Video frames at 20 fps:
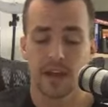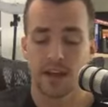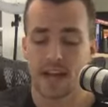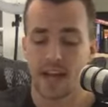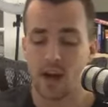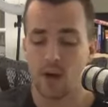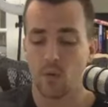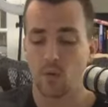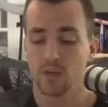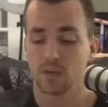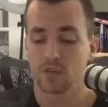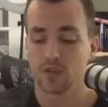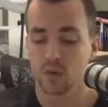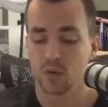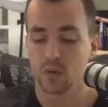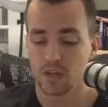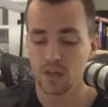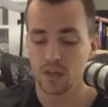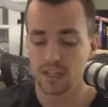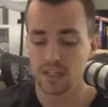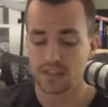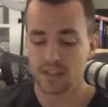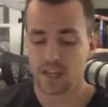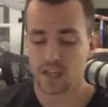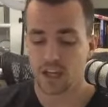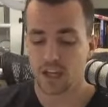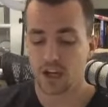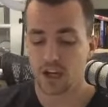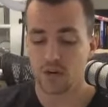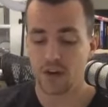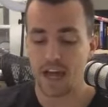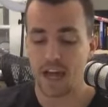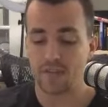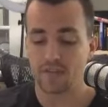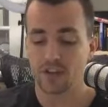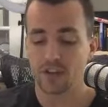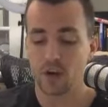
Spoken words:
Now, what's cool is you don't have